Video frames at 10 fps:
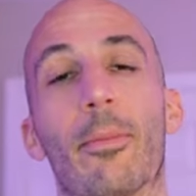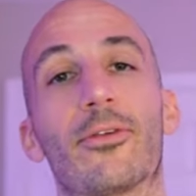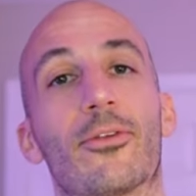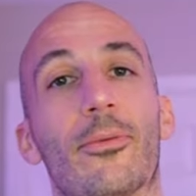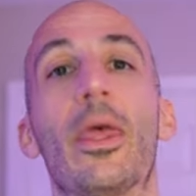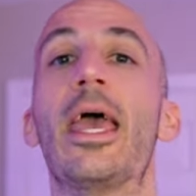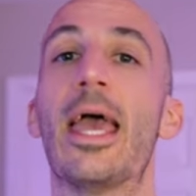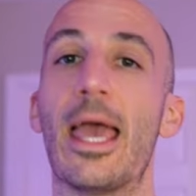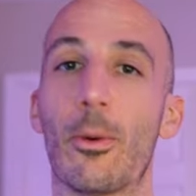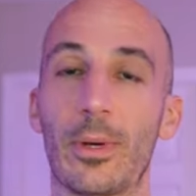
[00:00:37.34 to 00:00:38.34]
muscle.
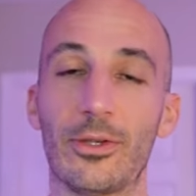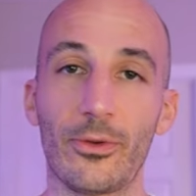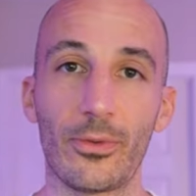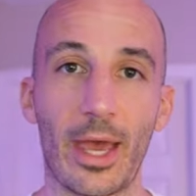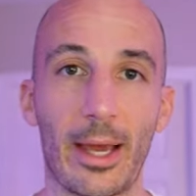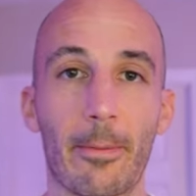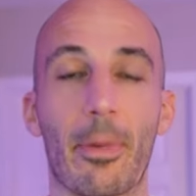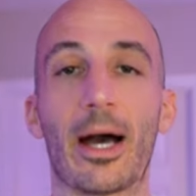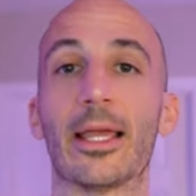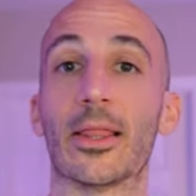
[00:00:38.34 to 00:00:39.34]
And we do that
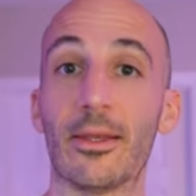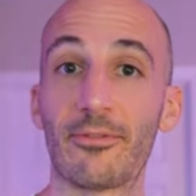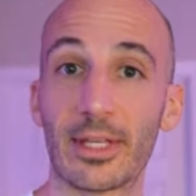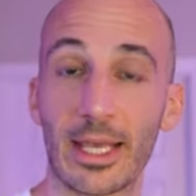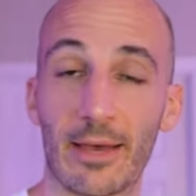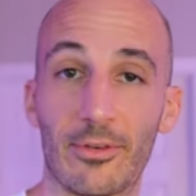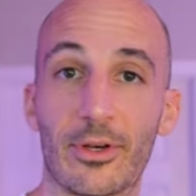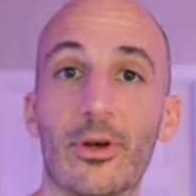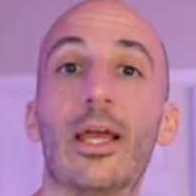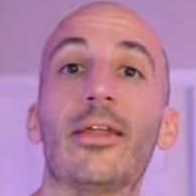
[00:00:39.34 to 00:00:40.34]
by lifting
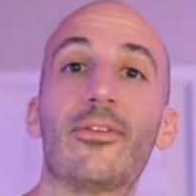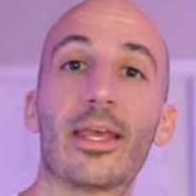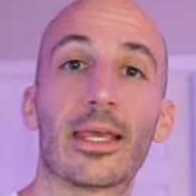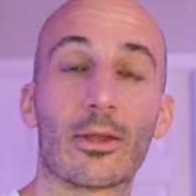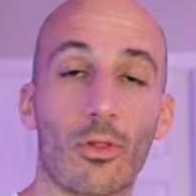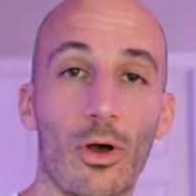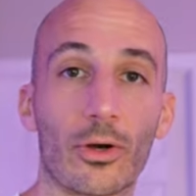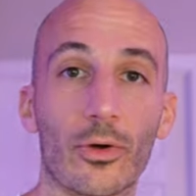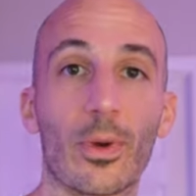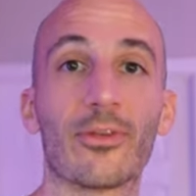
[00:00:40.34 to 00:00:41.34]
heavier, taking
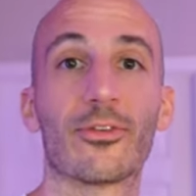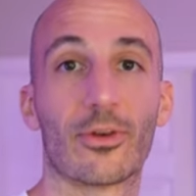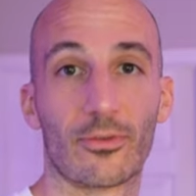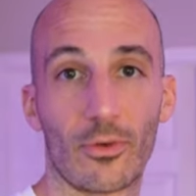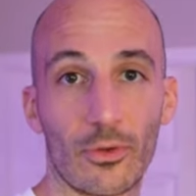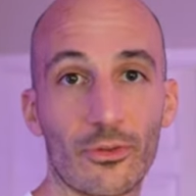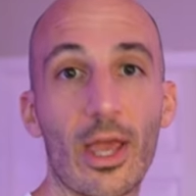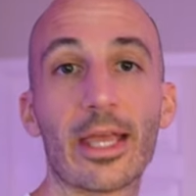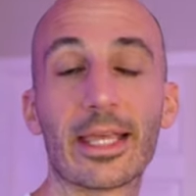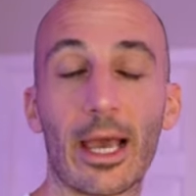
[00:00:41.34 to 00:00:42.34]
longer rest intervals,
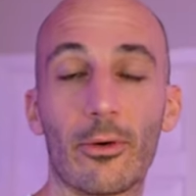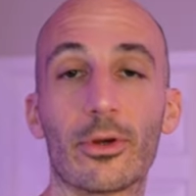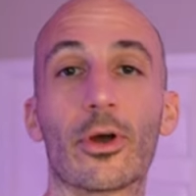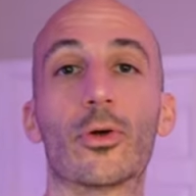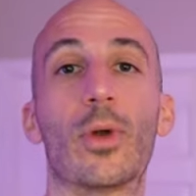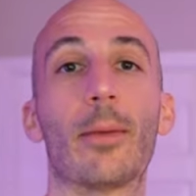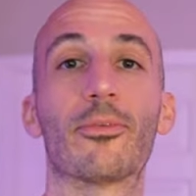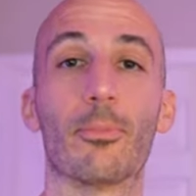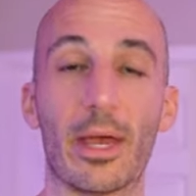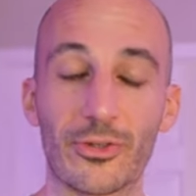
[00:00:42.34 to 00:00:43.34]
counting our
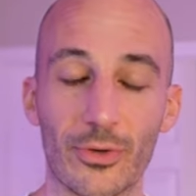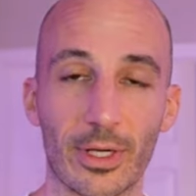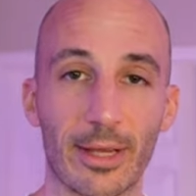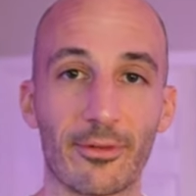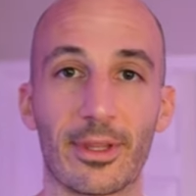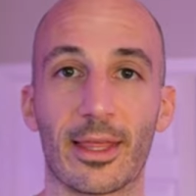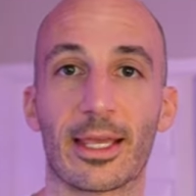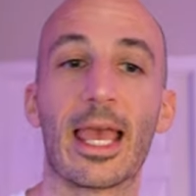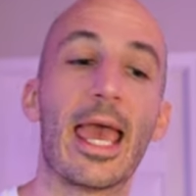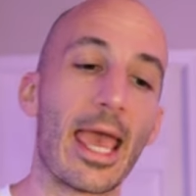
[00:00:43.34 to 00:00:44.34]
reps, measuring
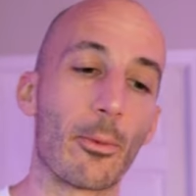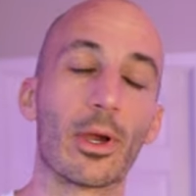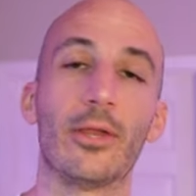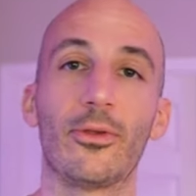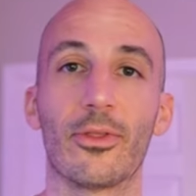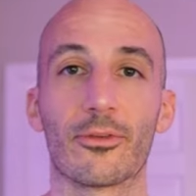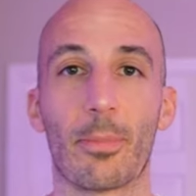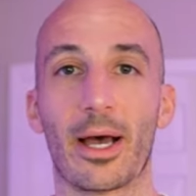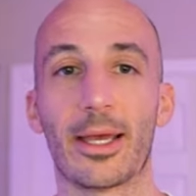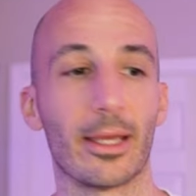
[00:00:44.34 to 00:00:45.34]
everything. And we're gonna do this
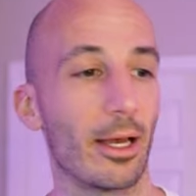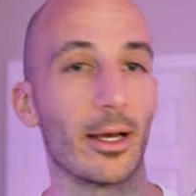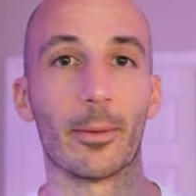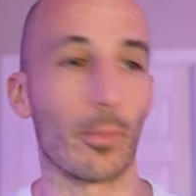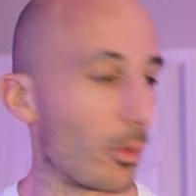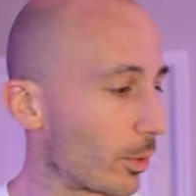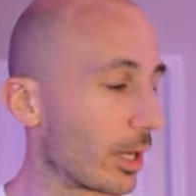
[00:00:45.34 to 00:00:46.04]
by, we're